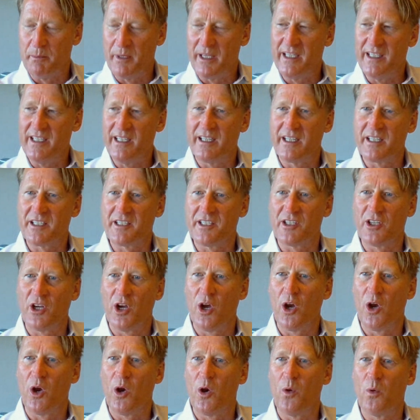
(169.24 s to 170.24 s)
many years
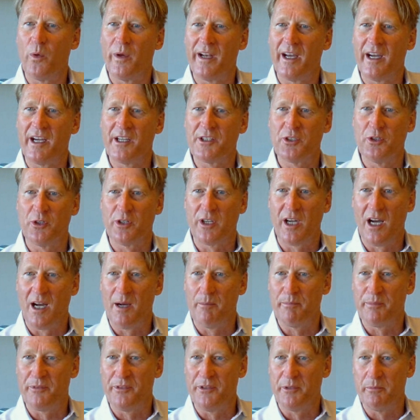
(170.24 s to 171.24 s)
ago, when I took
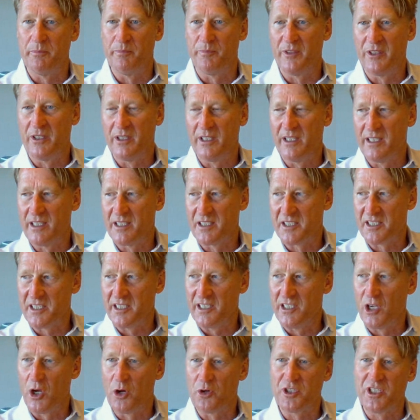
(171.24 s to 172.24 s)
up the
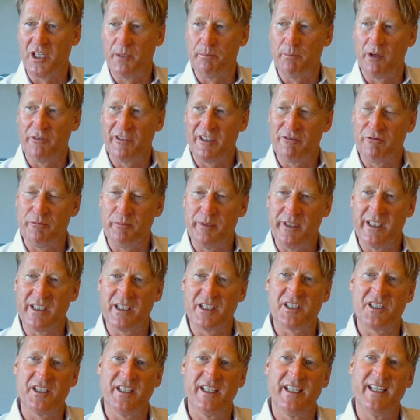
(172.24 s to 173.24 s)
CEO-ship of If
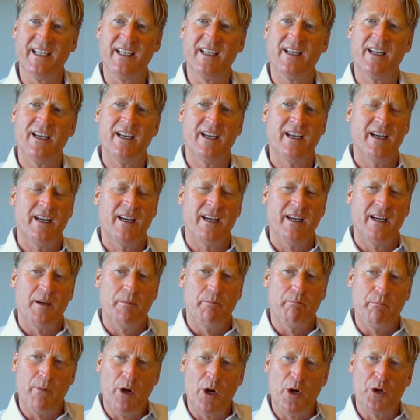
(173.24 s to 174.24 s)
P&C,
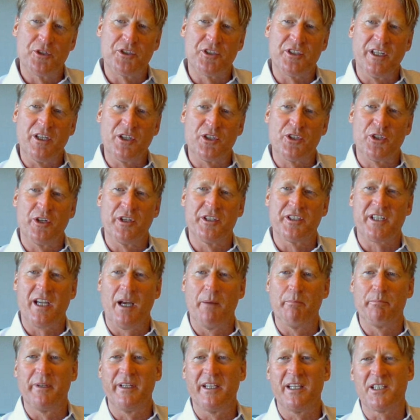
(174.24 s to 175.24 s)
most insurance
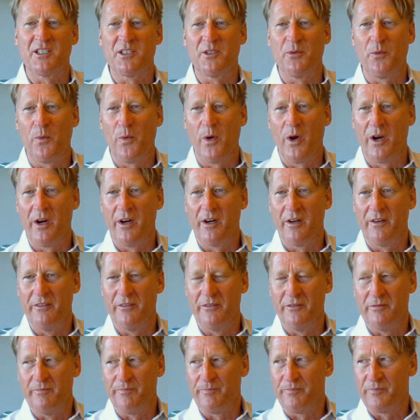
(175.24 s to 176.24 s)
companies were
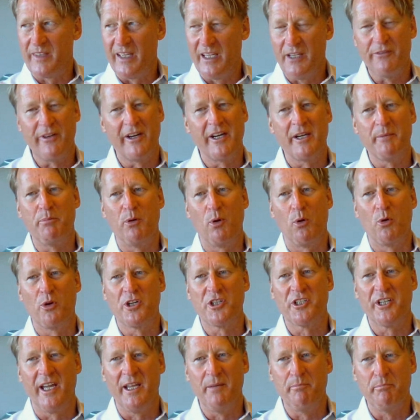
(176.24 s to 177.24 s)
in very poor
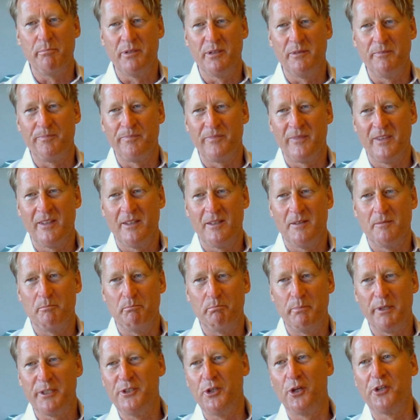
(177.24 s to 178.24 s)
shape,
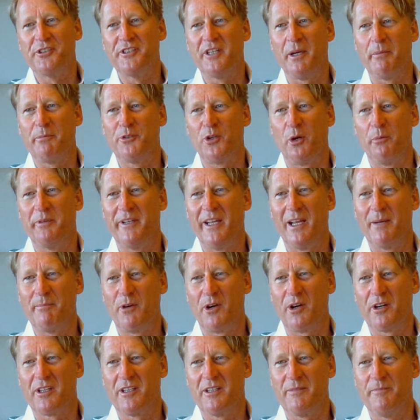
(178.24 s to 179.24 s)
but not
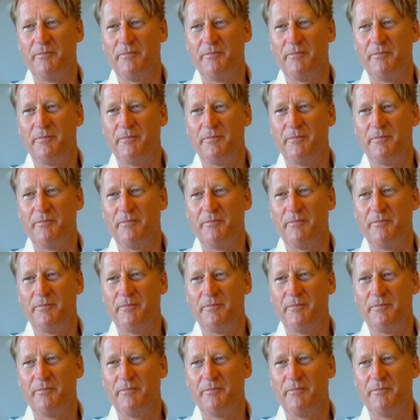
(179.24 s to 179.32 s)
Topdanmark.